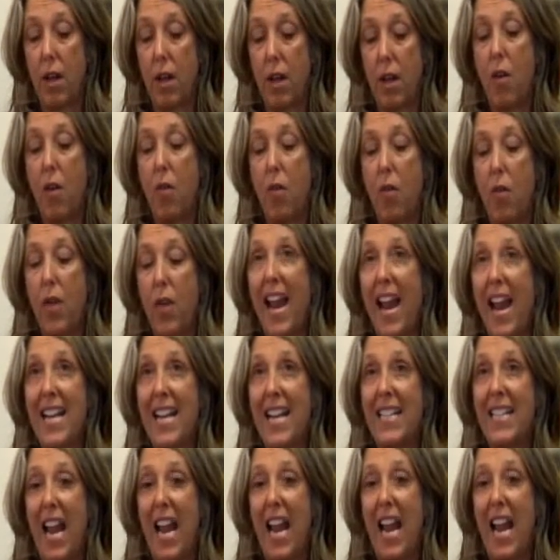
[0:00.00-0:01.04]
then I
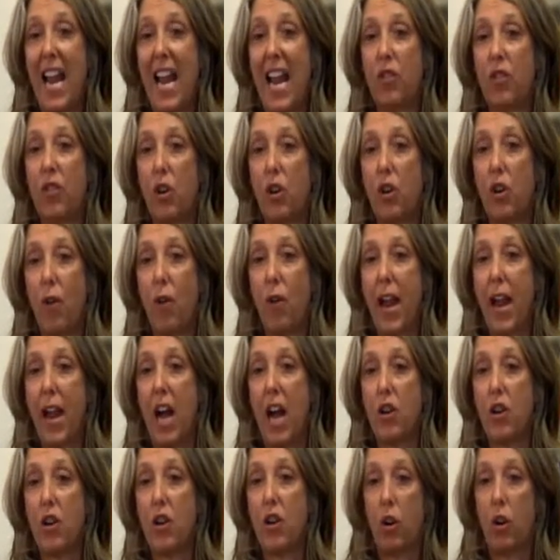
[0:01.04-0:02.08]
had to enter the grade
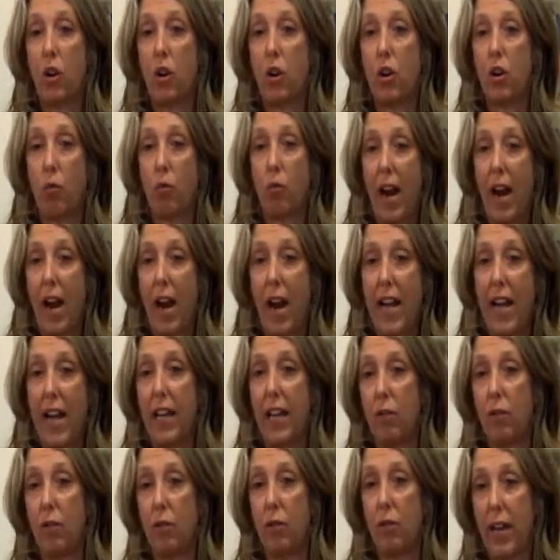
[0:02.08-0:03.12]
under
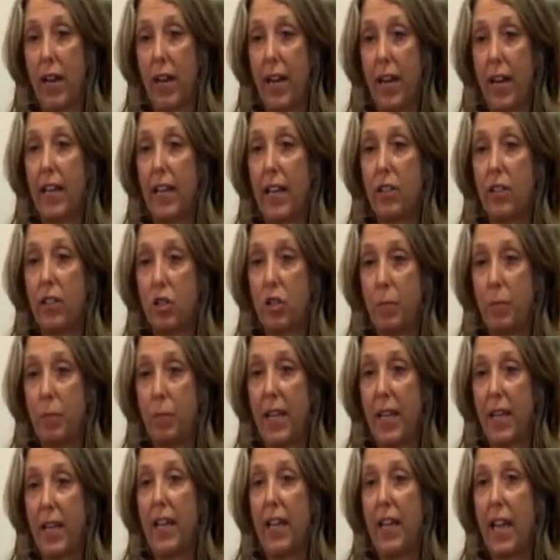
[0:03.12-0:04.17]
writing, reading,
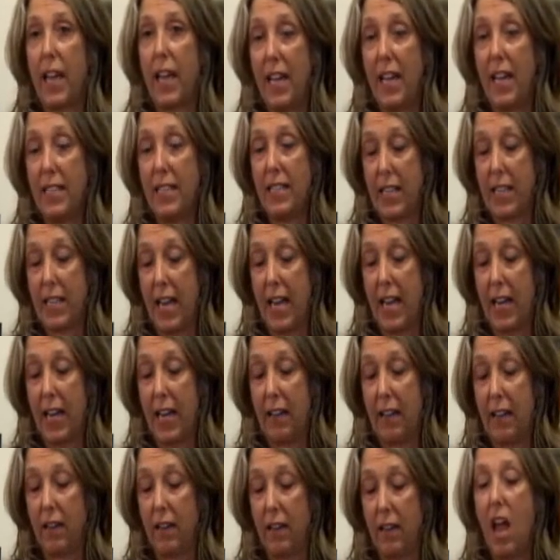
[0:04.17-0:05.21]
speaking, and listening.
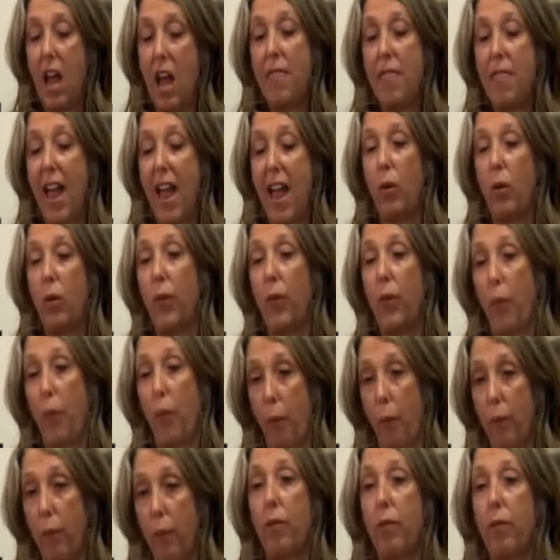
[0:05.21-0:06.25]
And that was
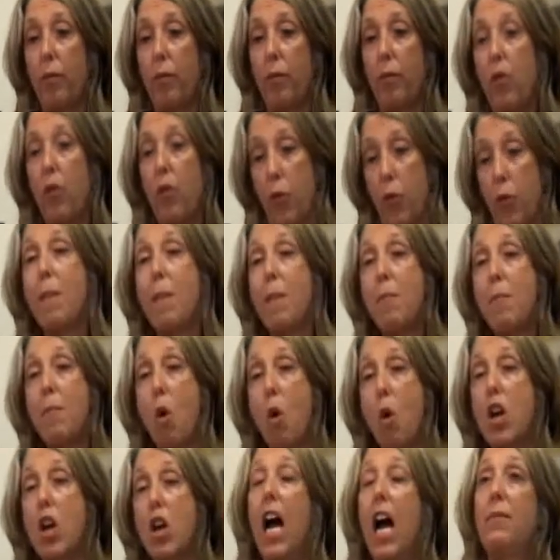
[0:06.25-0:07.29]
3 more
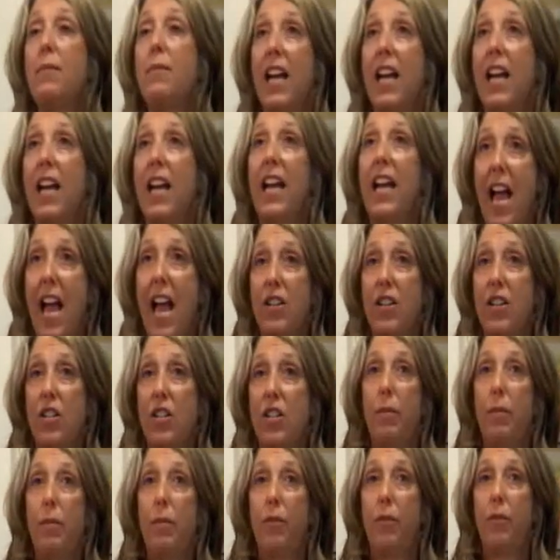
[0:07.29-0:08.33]
times than I had had to
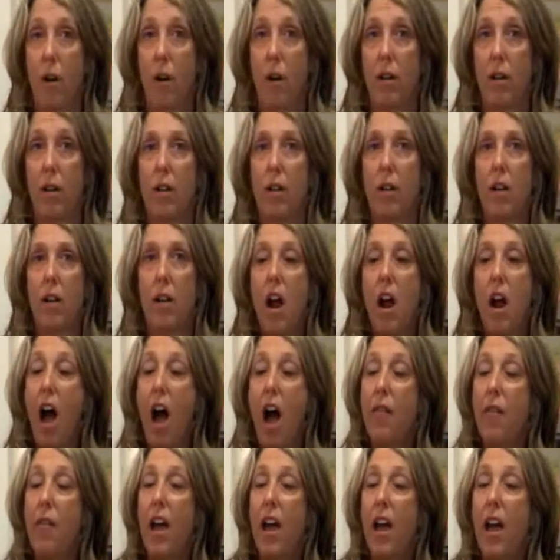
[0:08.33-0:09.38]
before. On
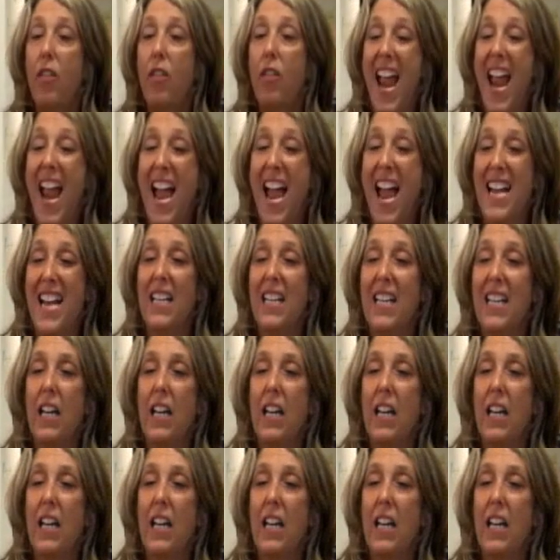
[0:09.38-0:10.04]
the other hand,